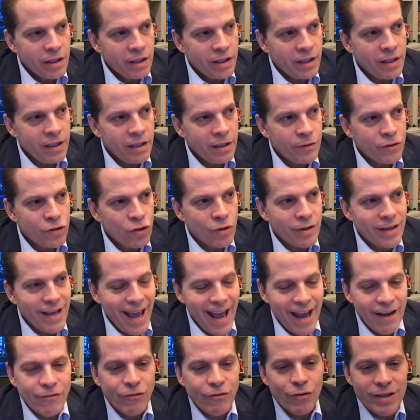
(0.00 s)
He took
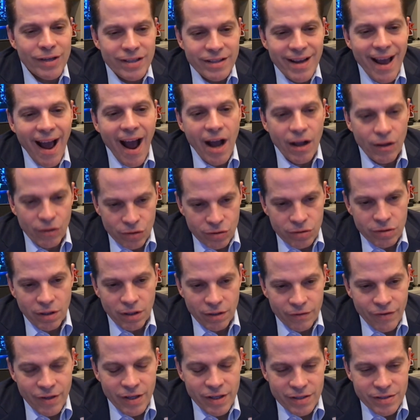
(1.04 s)
every dollar
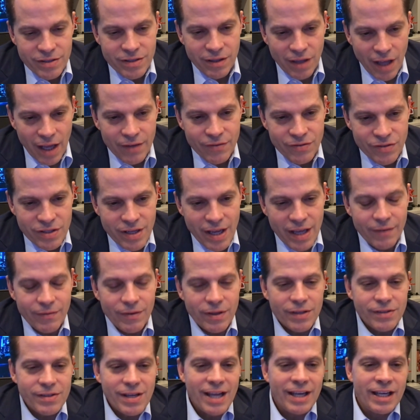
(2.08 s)
of his life
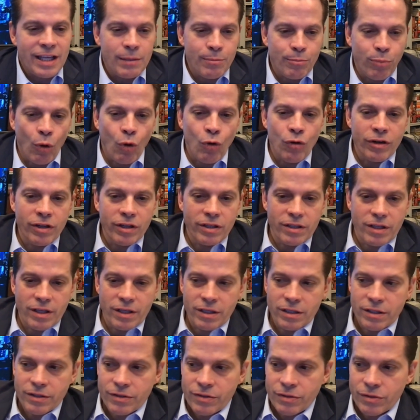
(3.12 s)
savings and he put it
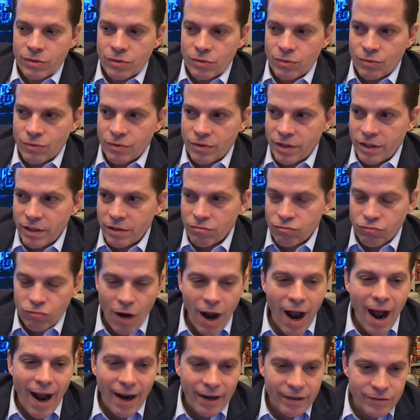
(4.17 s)
into the
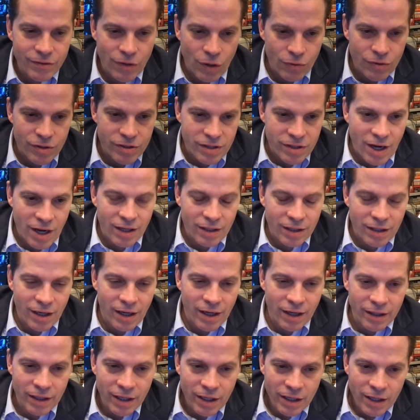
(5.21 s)
rock known as Hong
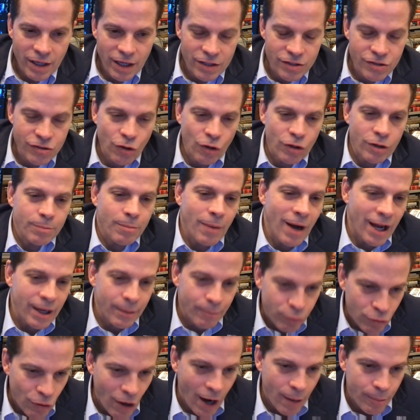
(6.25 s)
Kong and started
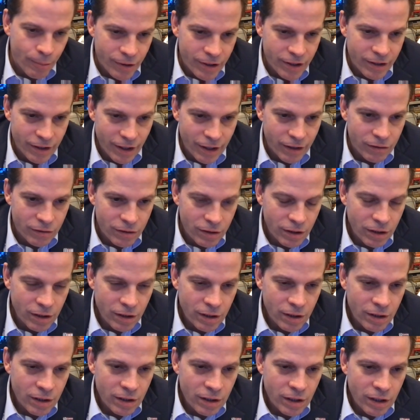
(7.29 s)
buying property there.
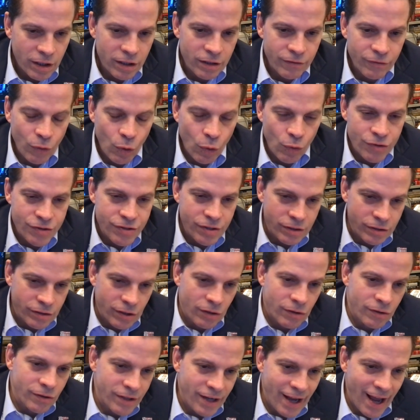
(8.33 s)
And of course, it
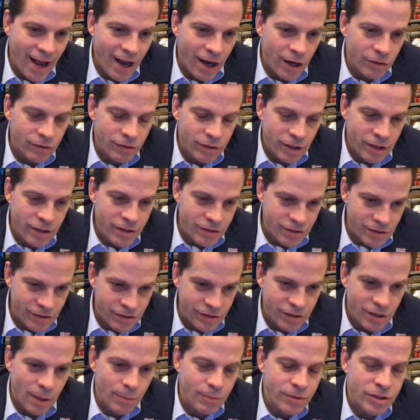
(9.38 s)
turned out his
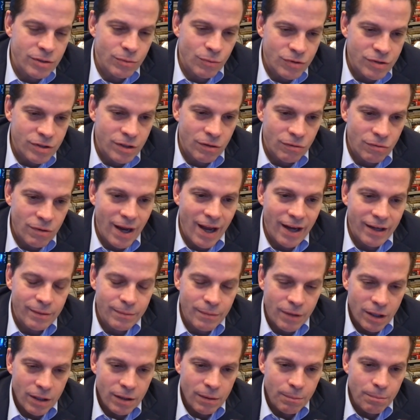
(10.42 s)
assumption was correct.